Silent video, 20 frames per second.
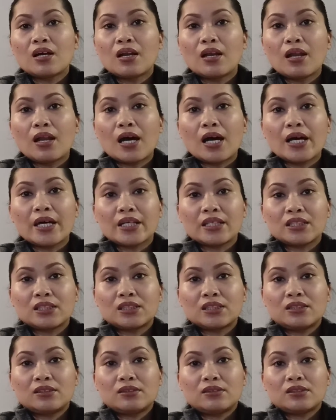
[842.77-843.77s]
like
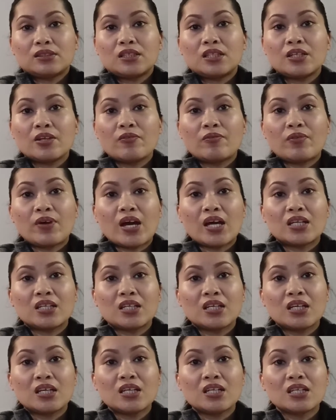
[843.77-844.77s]

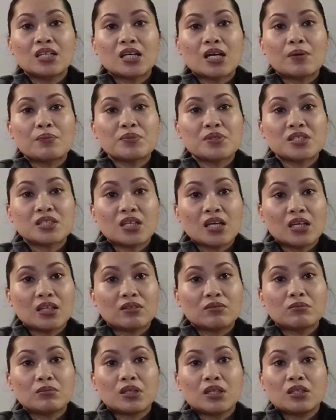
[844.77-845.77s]
certified income
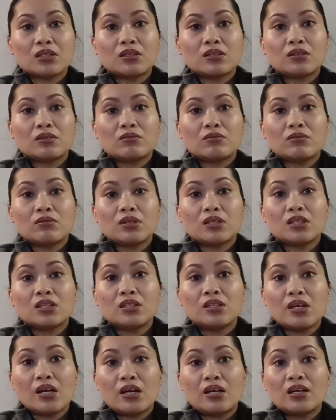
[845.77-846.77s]
statement with
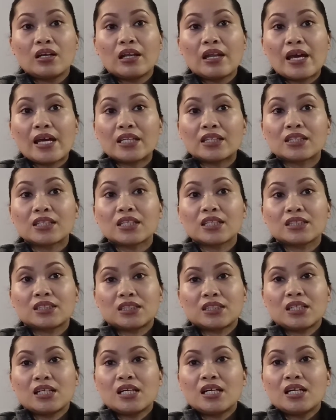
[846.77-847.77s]
their
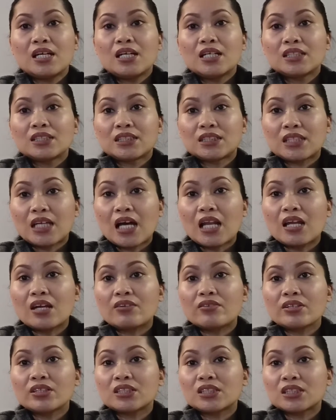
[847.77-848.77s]
latest
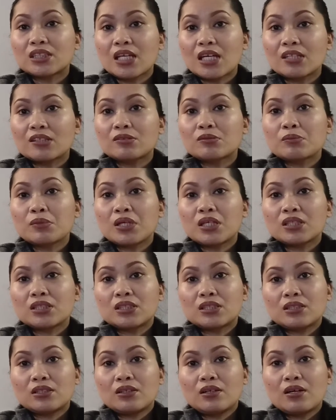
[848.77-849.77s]
salary
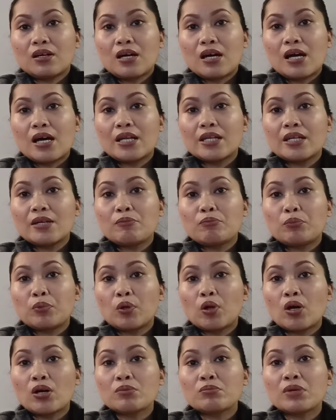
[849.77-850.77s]
statements, an
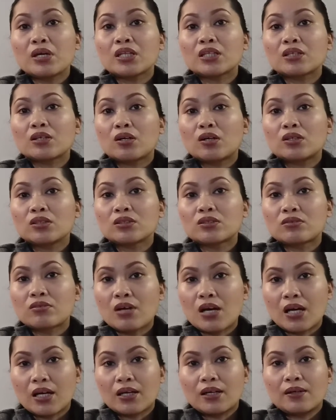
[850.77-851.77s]
employment
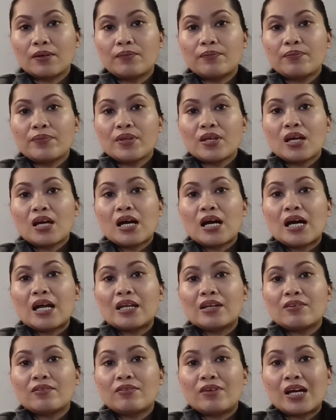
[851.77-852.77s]
contract,
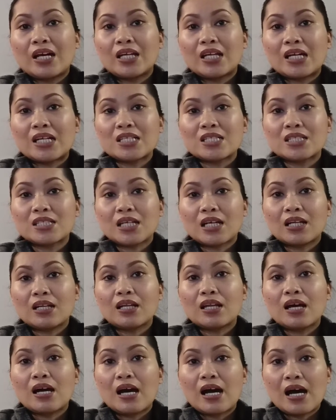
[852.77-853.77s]
and financial
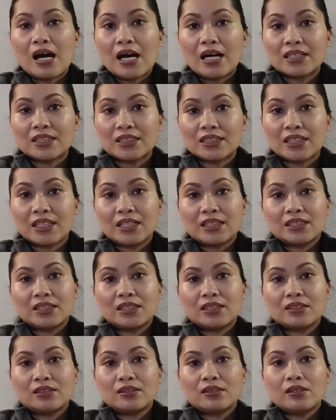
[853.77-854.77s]
assets.
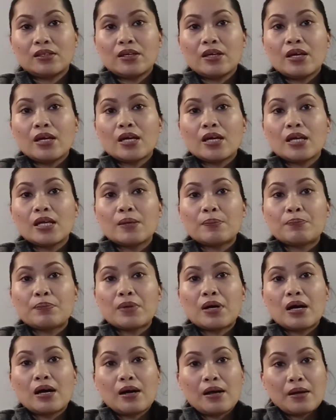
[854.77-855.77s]
If
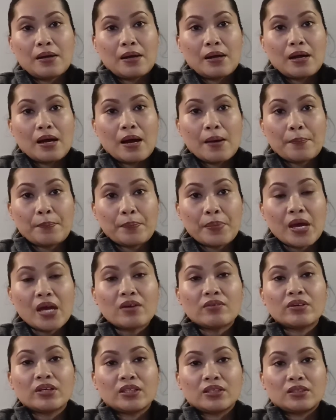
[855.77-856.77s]
a
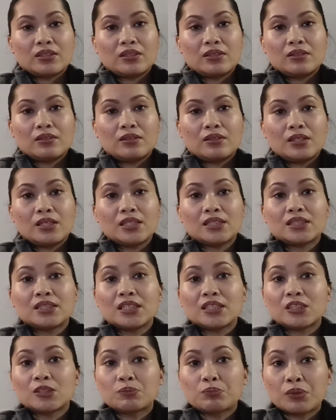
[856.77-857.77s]
parent is
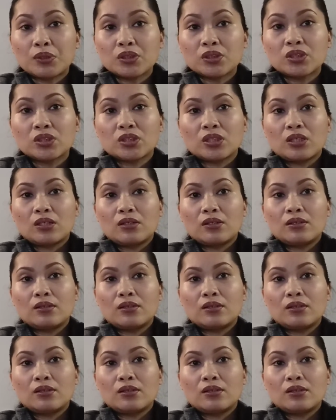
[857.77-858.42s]
the sponsor,